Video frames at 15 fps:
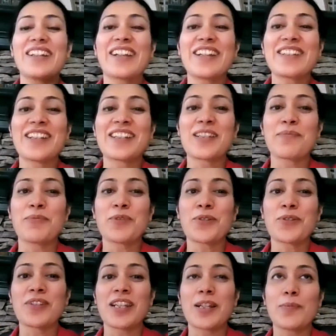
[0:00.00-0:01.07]
the kids are
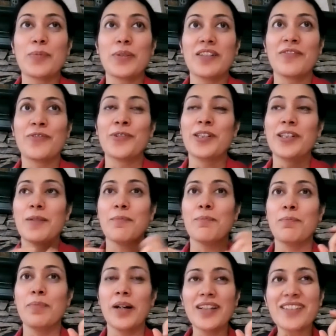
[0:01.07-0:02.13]
supposed to say the word
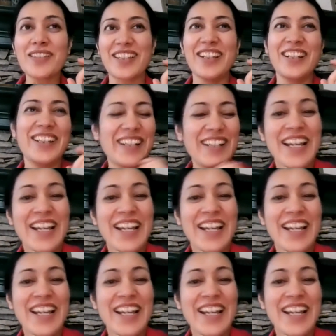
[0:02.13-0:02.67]
buzz.